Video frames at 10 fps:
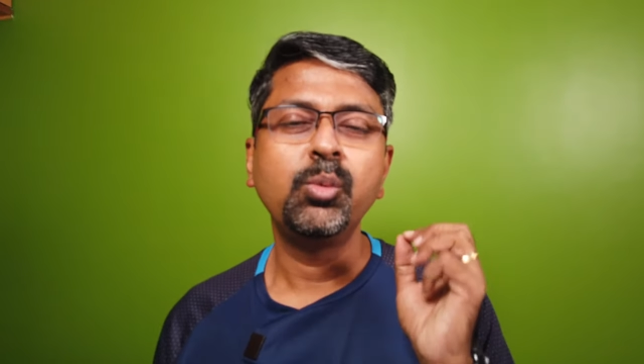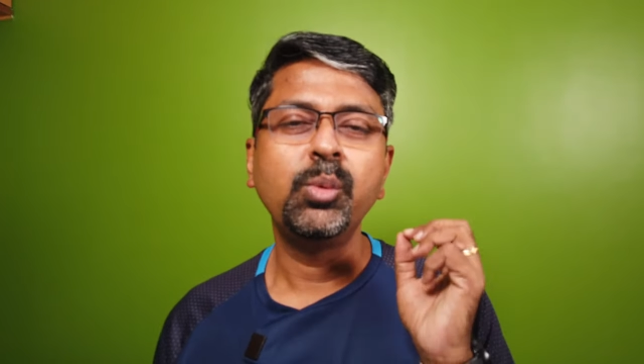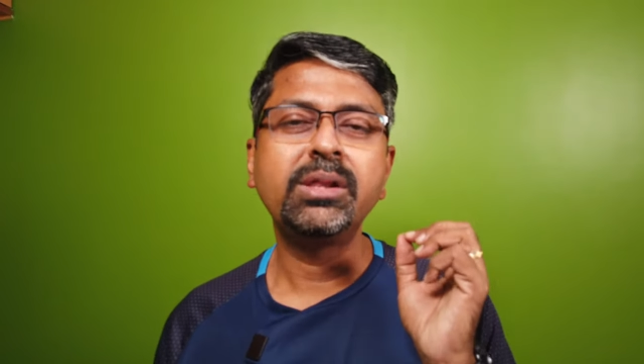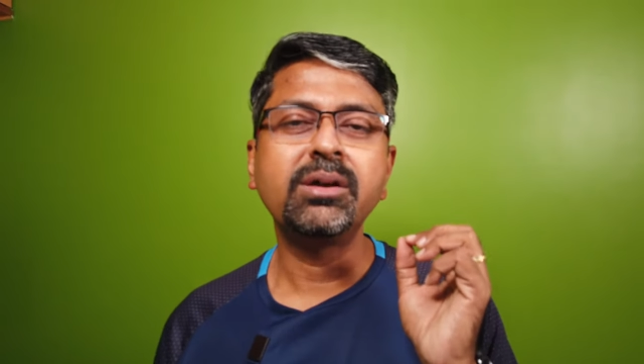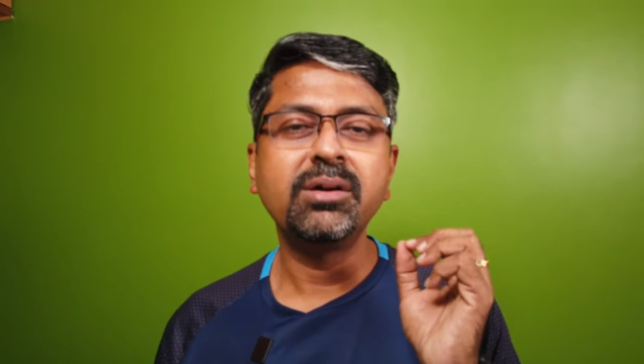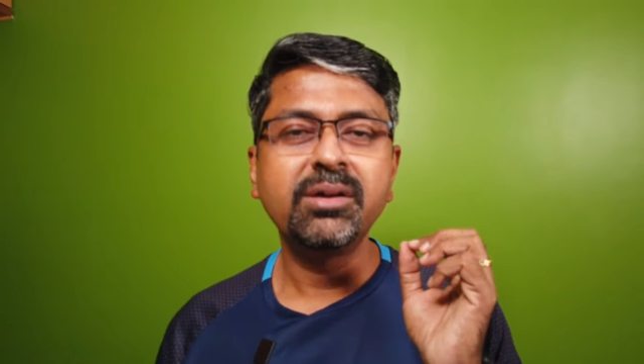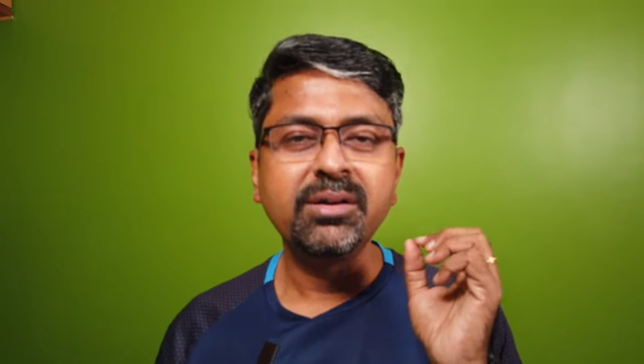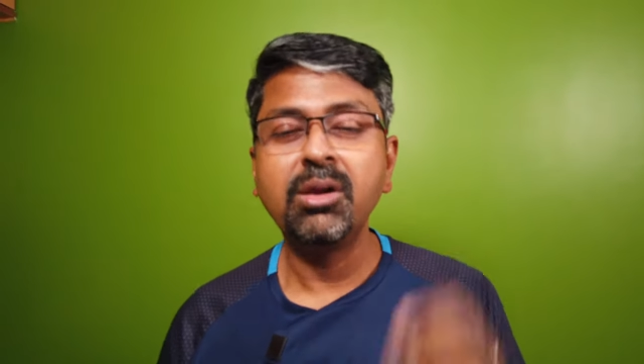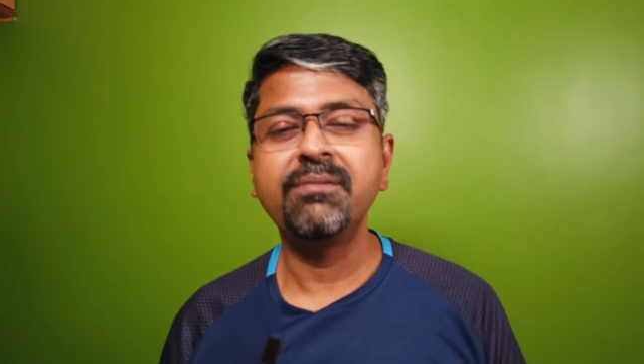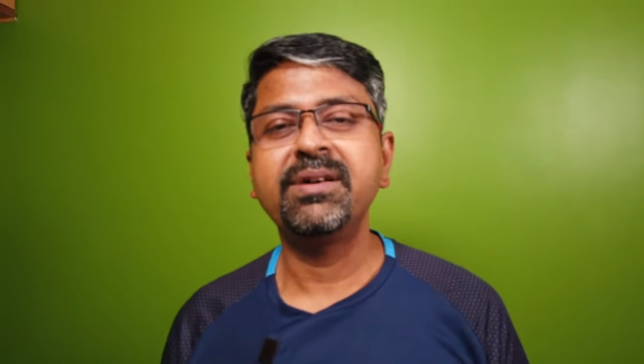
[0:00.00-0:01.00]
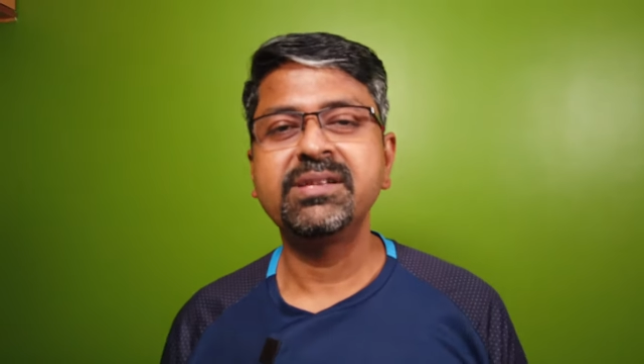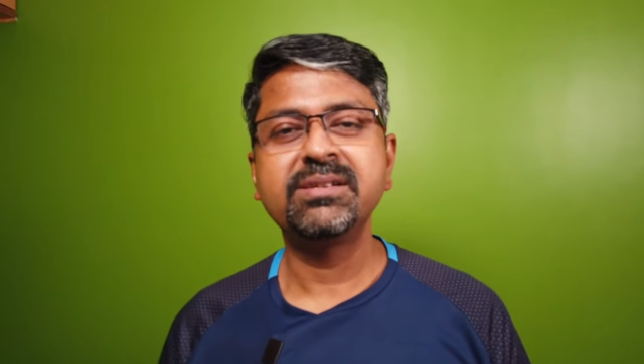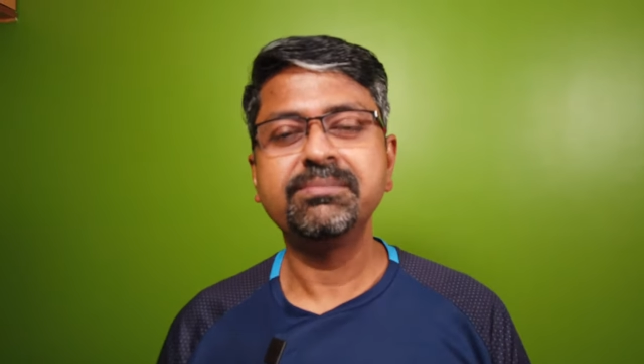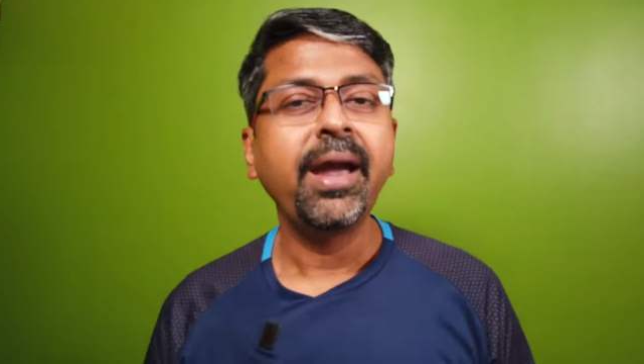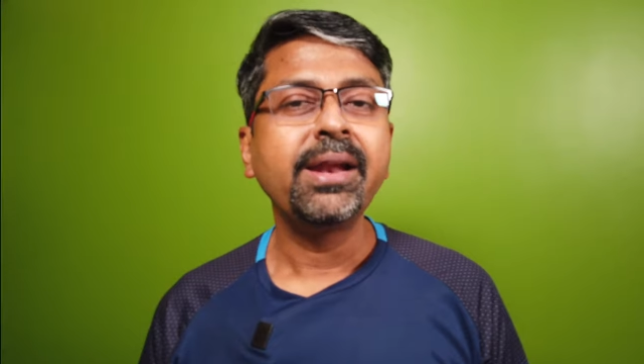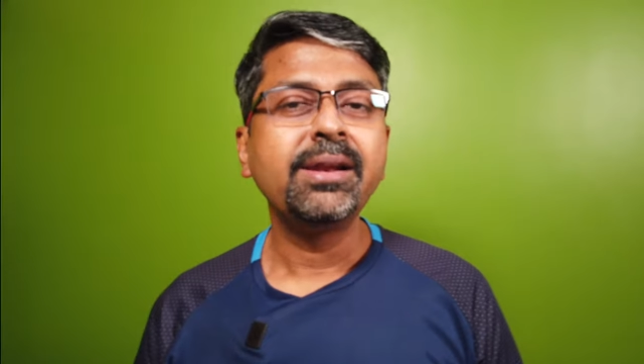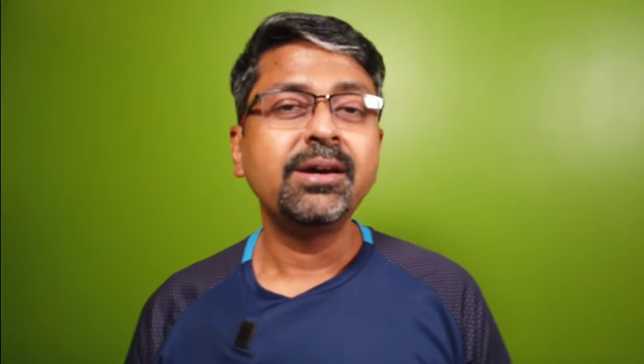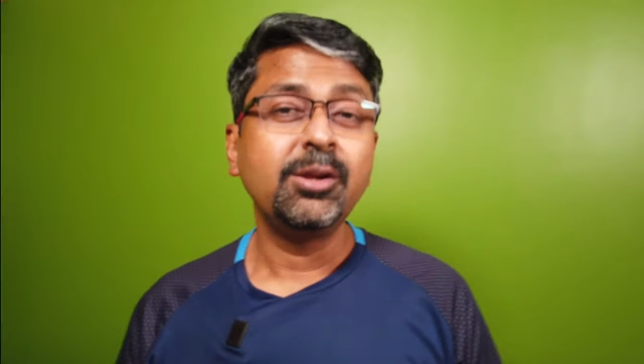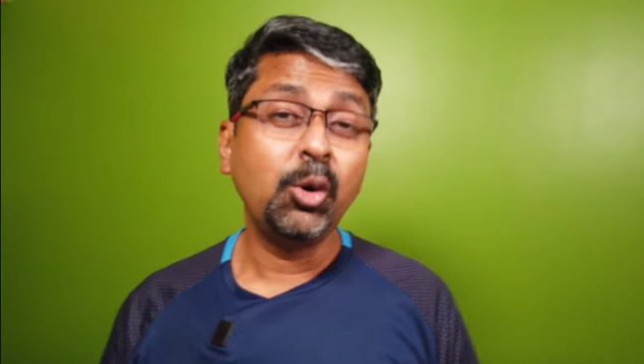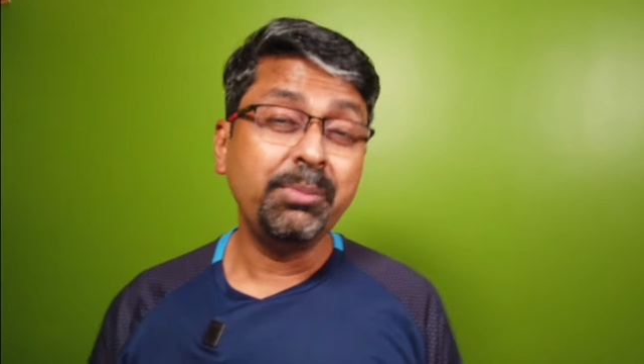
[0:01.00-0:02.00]
with all of us. And
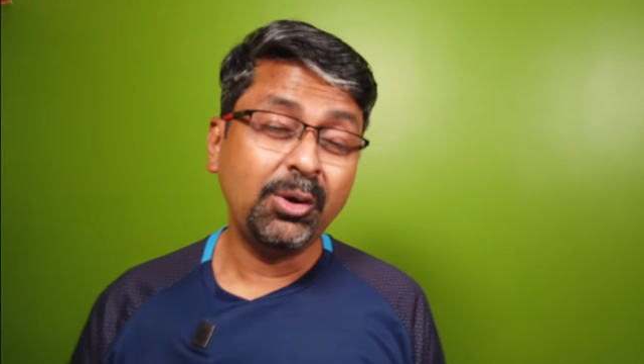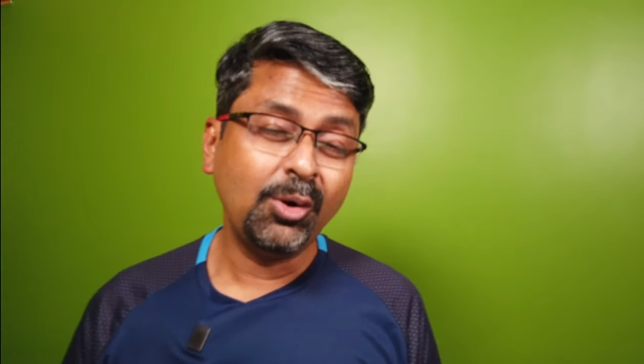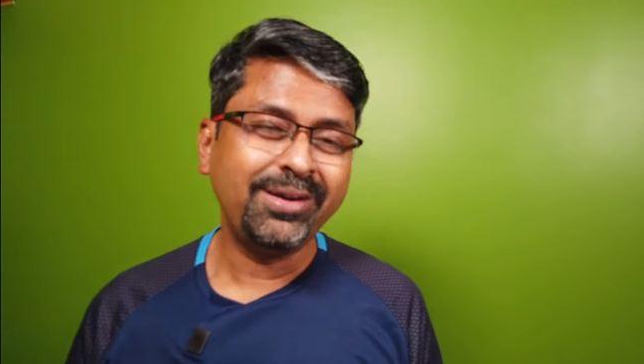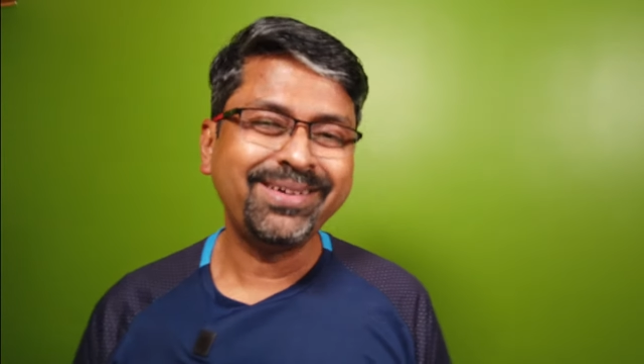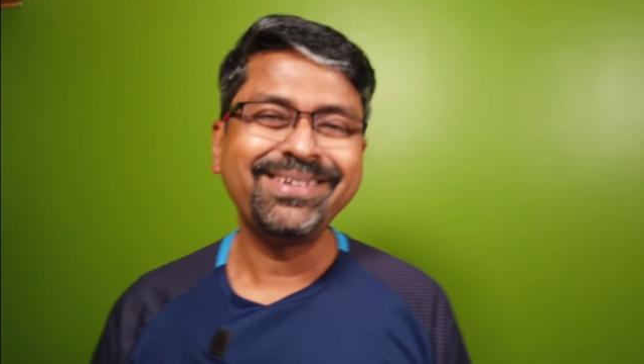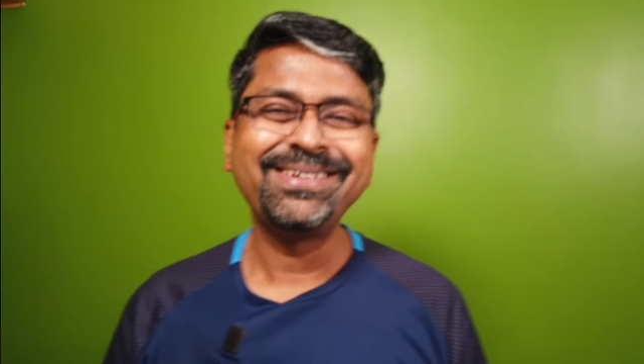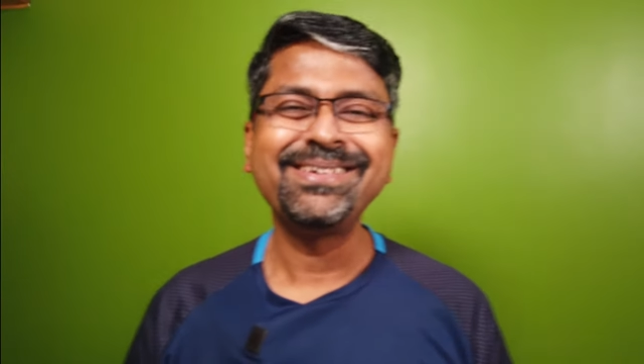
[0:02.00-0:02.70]
lo and behold,